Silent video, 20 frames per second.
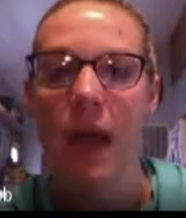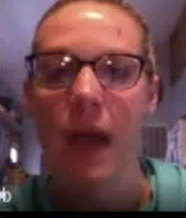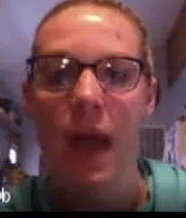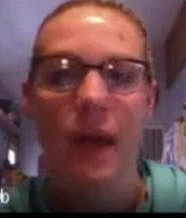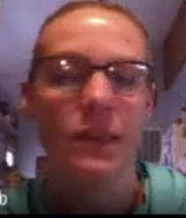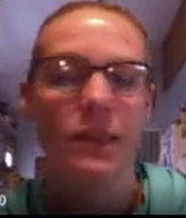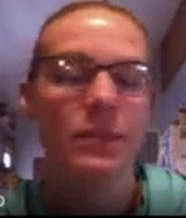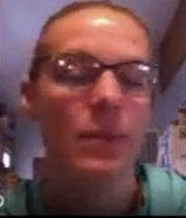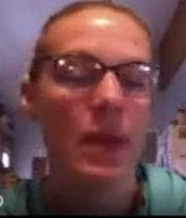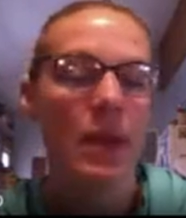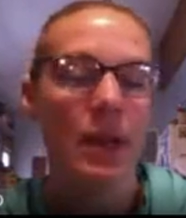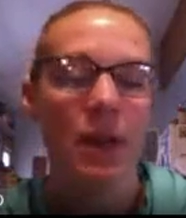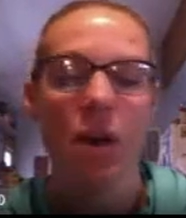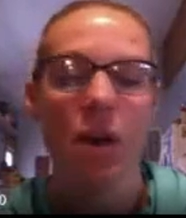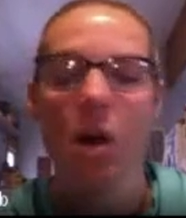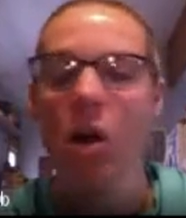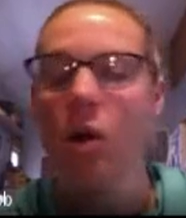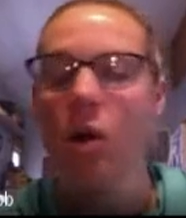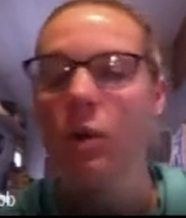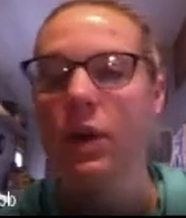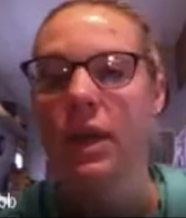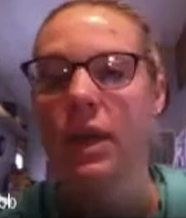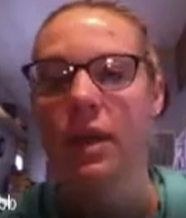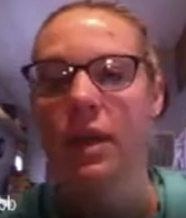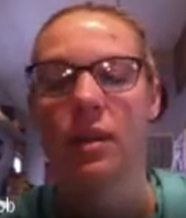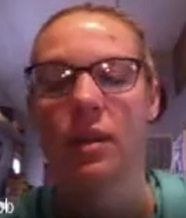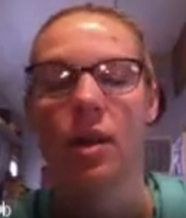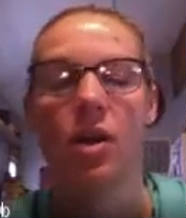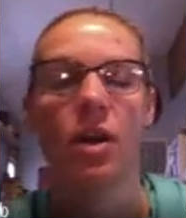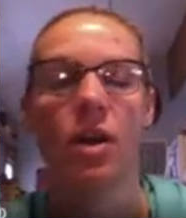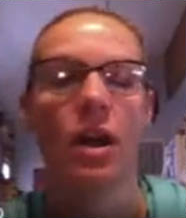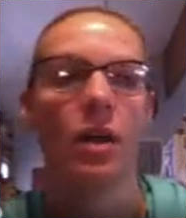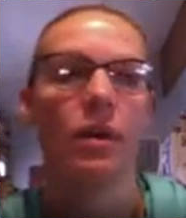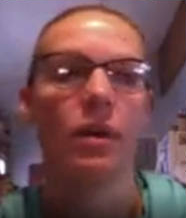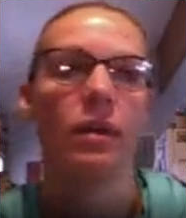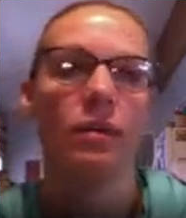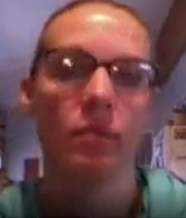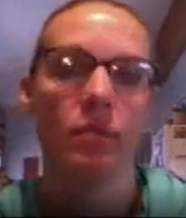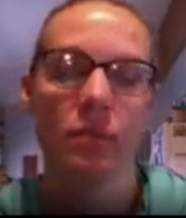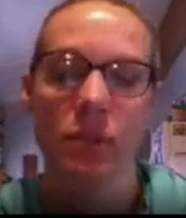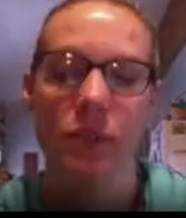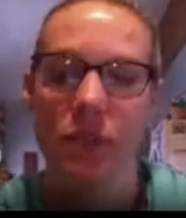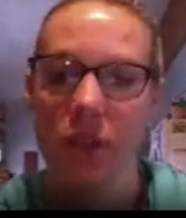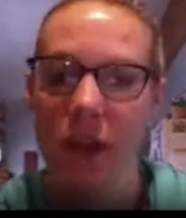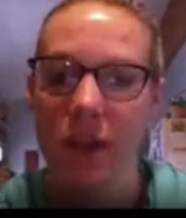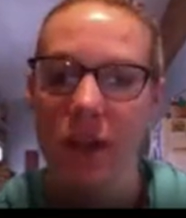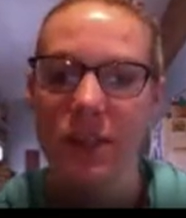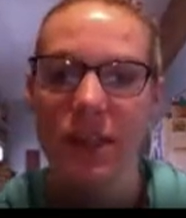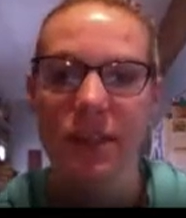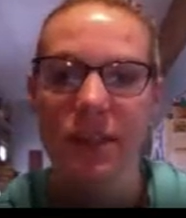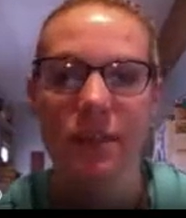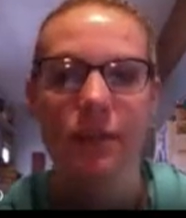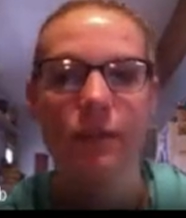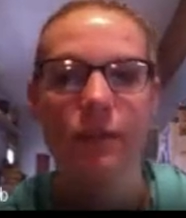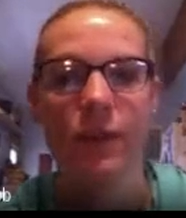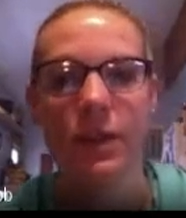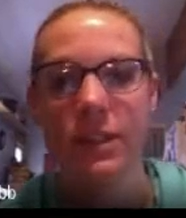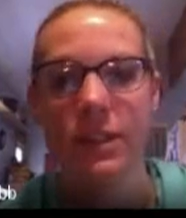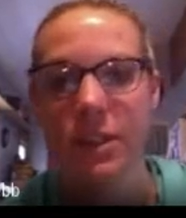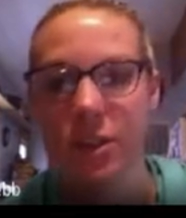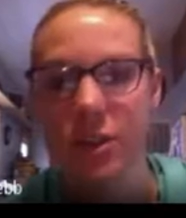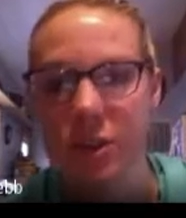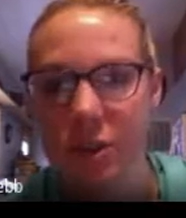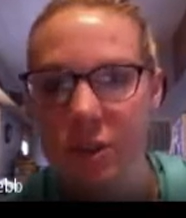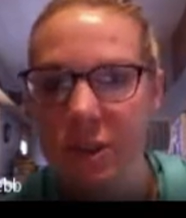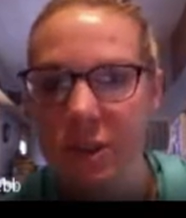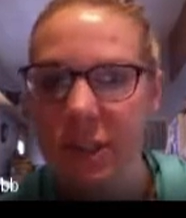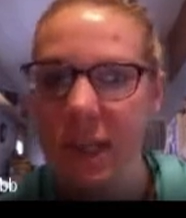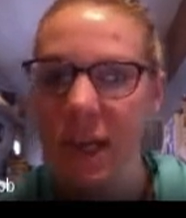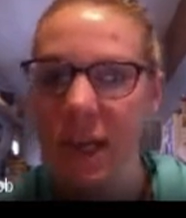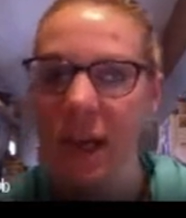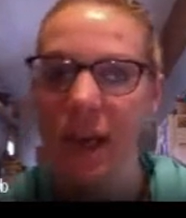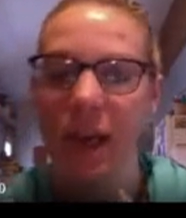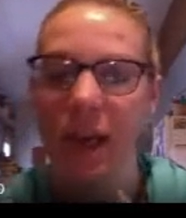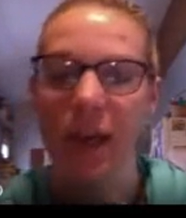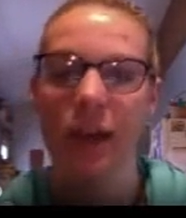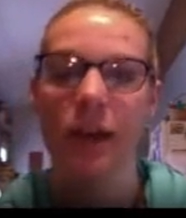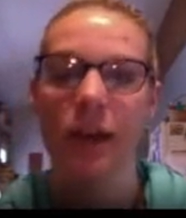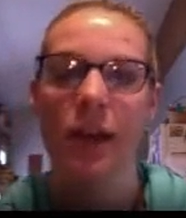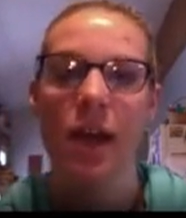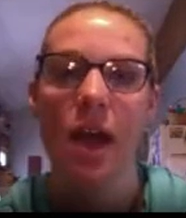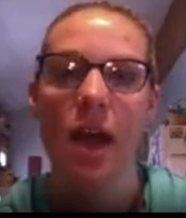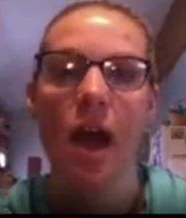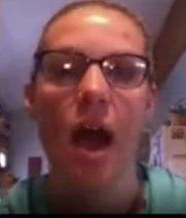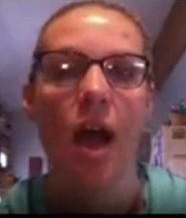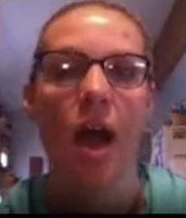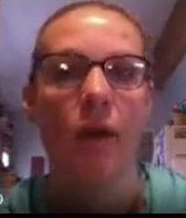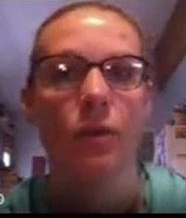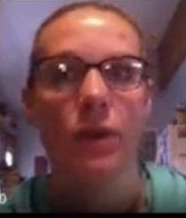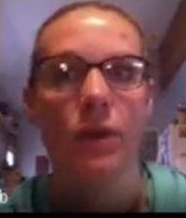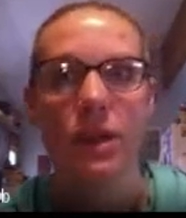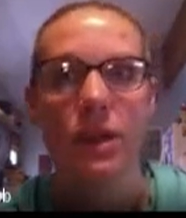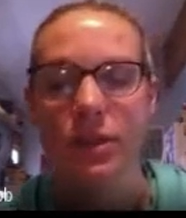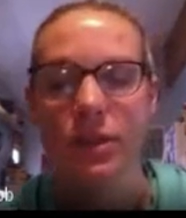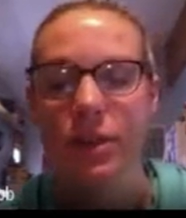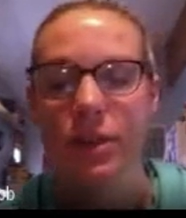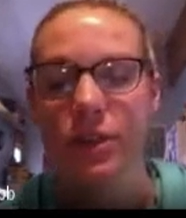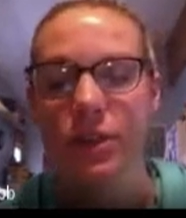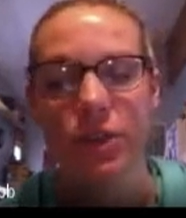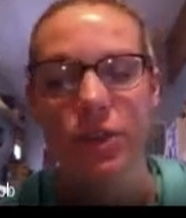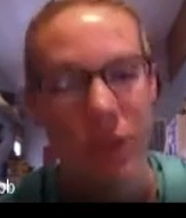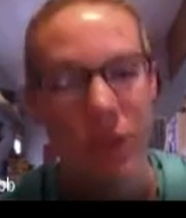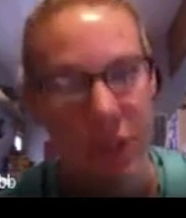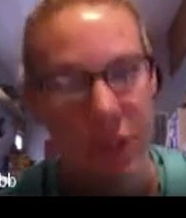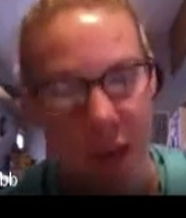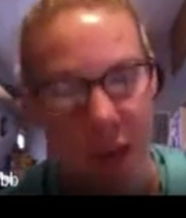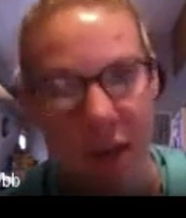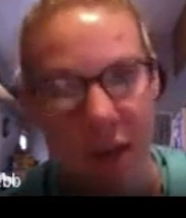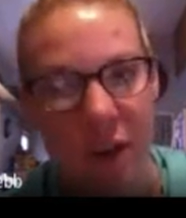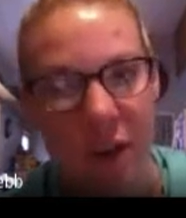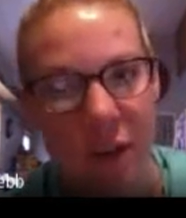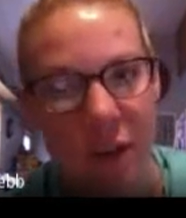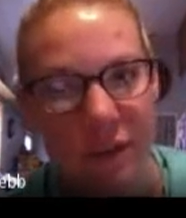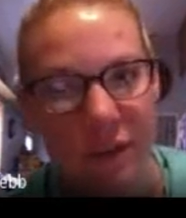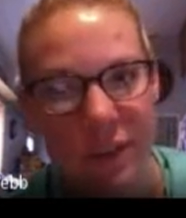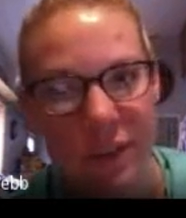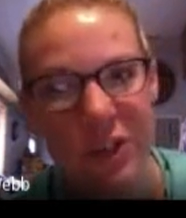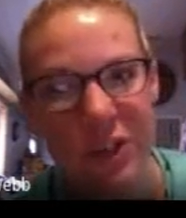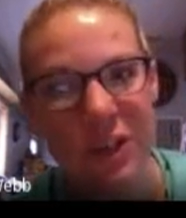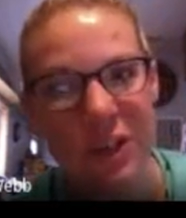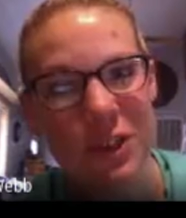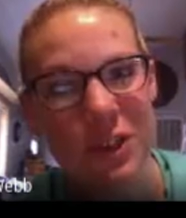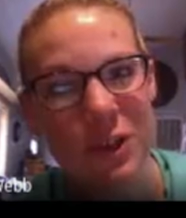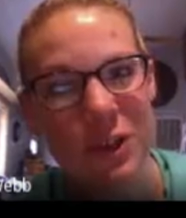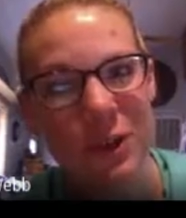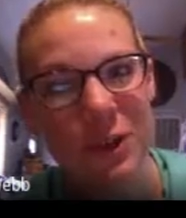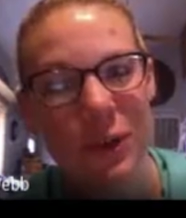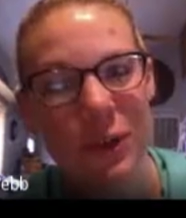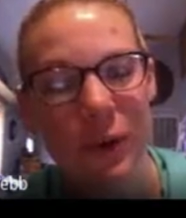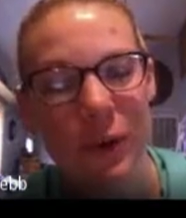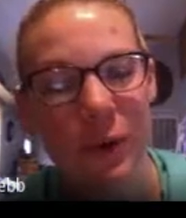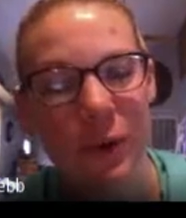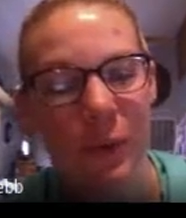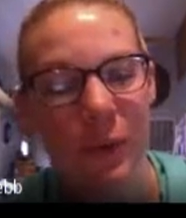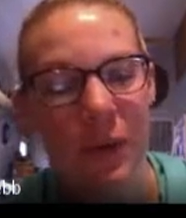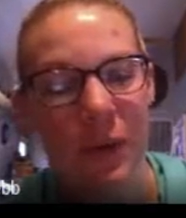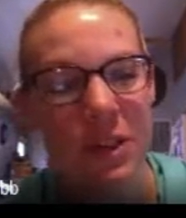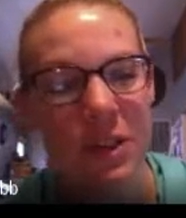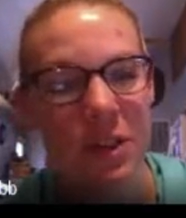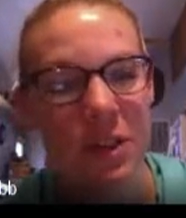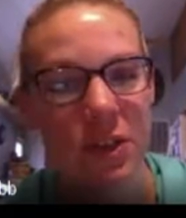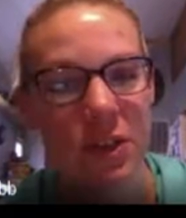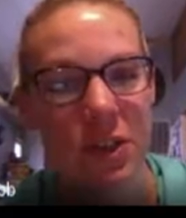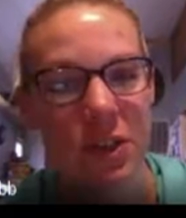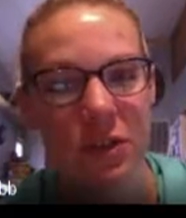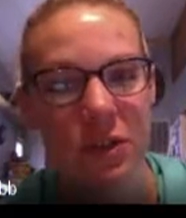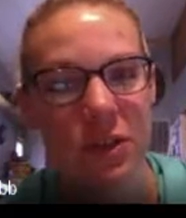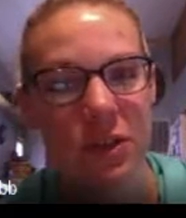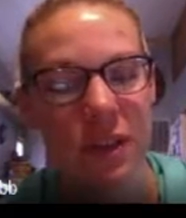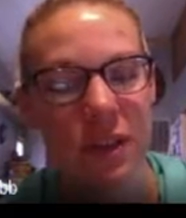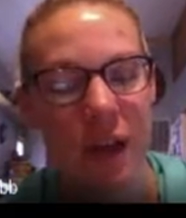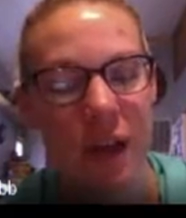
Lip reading: debated all weekend long. I contacted friends in nursing, and I researched, which I know you shouldn't do Google research. Use